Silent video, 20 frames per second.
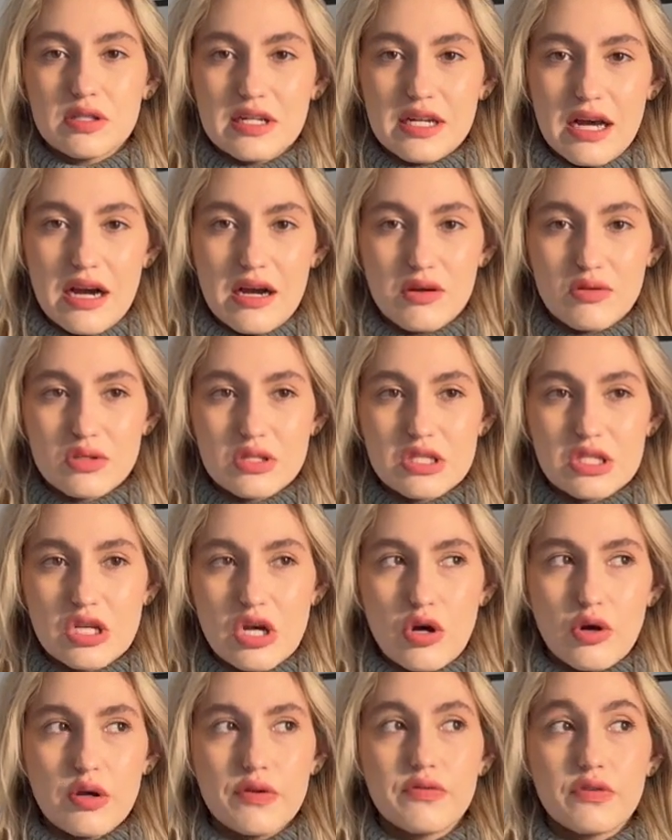now,
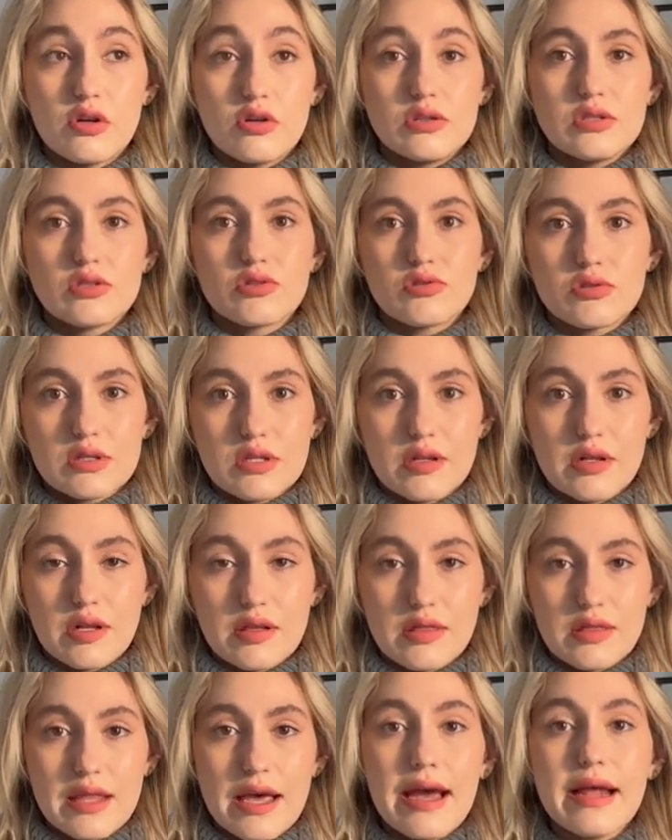so if you're interested in
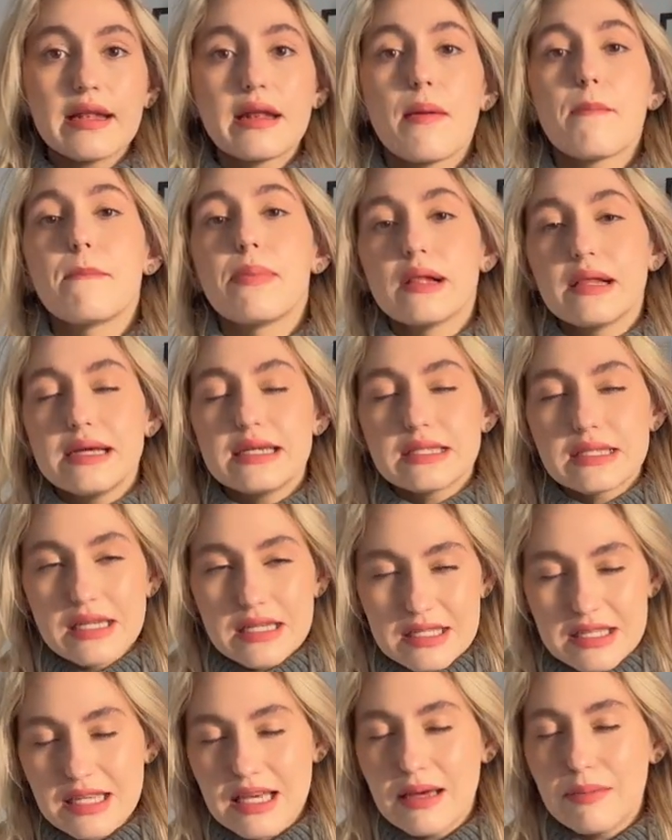that, please
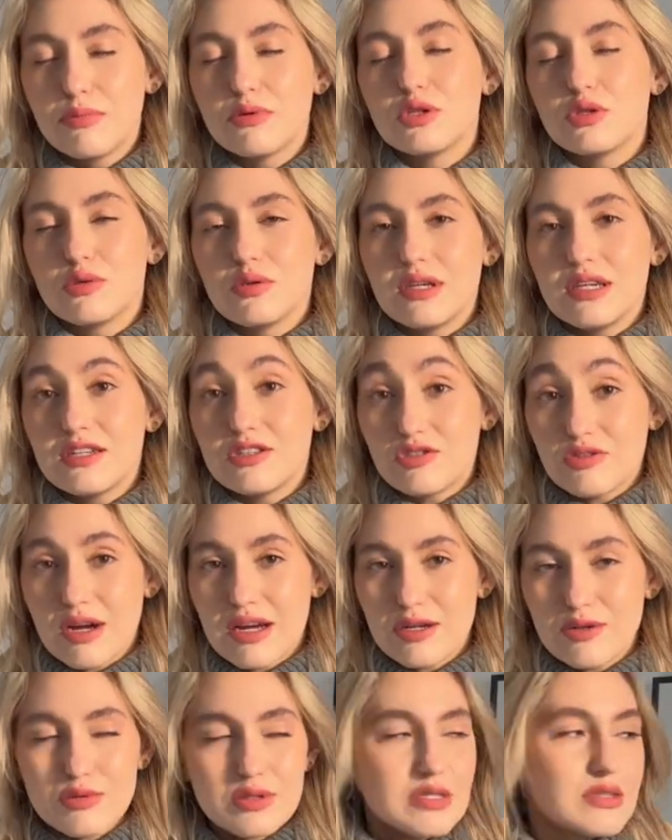skip to the
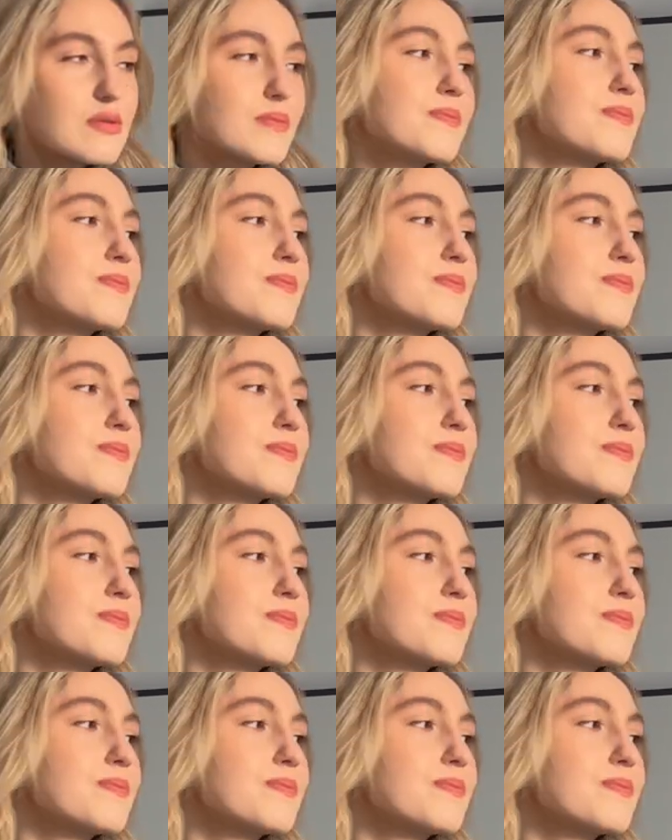trends.